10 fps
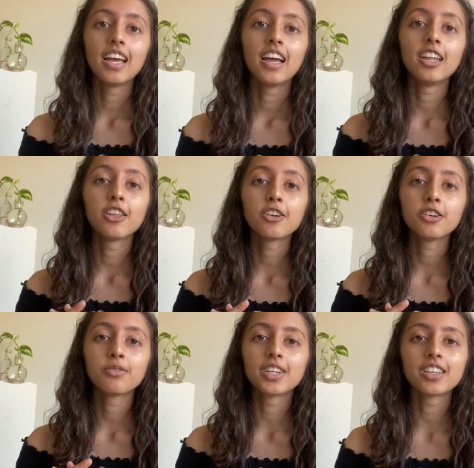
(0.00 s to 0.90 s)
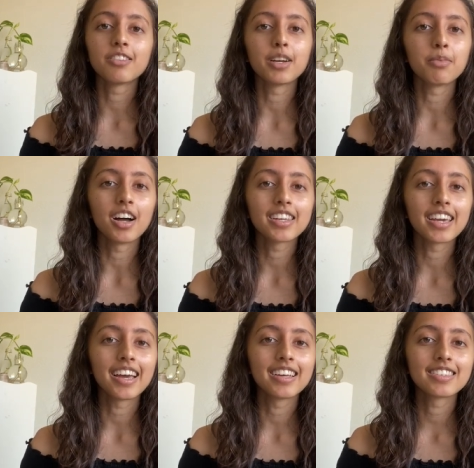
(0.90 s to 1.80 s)
Another really great
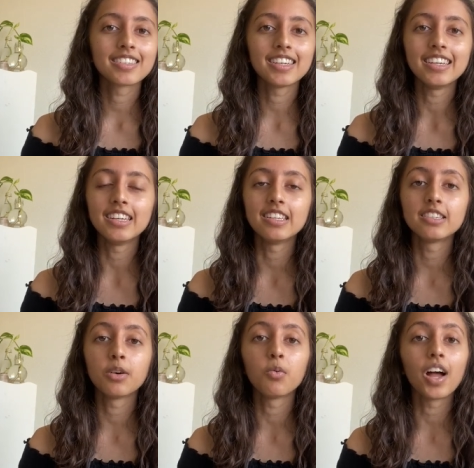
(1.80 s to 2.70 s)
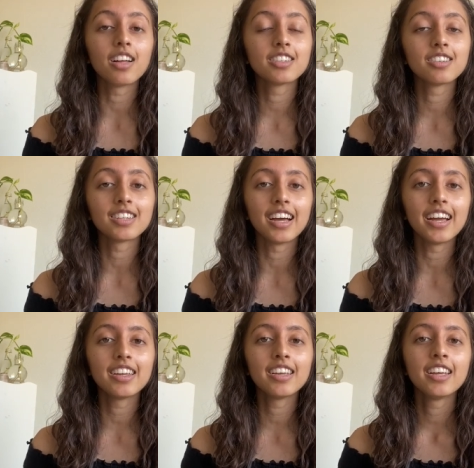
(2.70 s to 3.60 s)
podcast is Wild Till
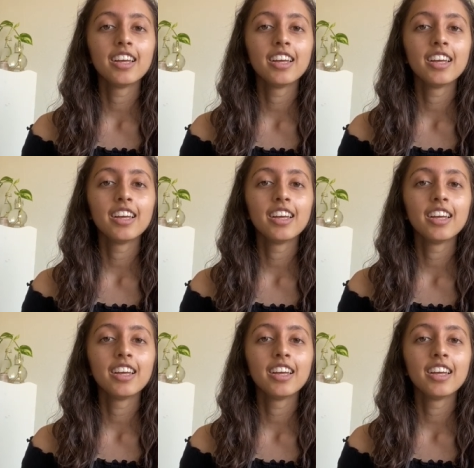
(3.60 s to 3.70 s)
Nine.